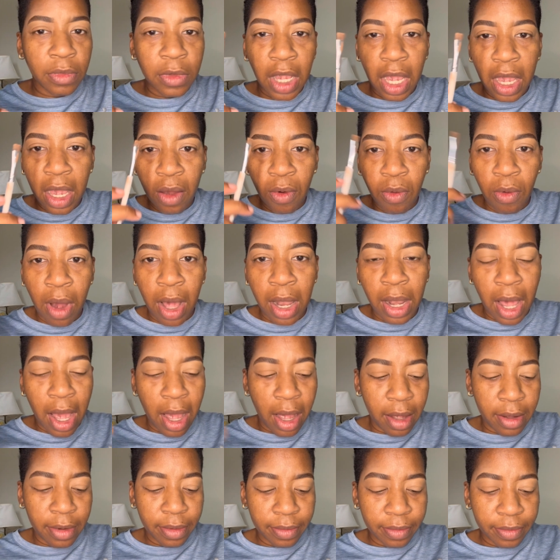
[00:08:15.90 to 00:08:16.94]
And voila.
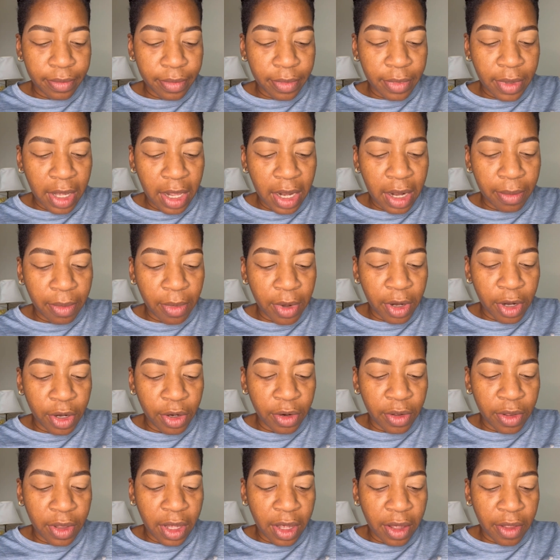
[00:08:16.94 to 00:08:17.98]
And I'm gonna do
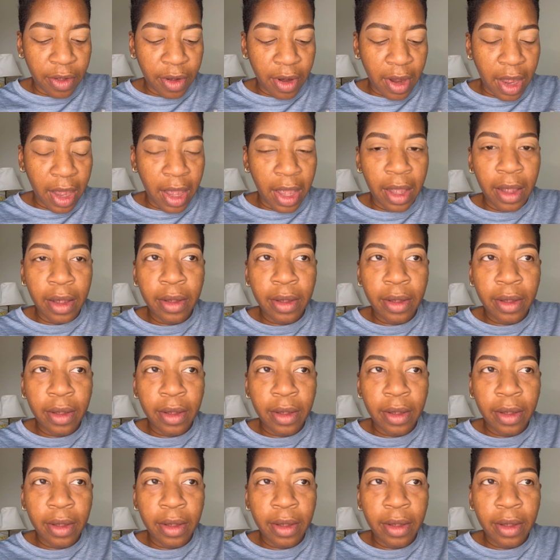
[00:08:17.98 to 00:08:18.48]
the other eye.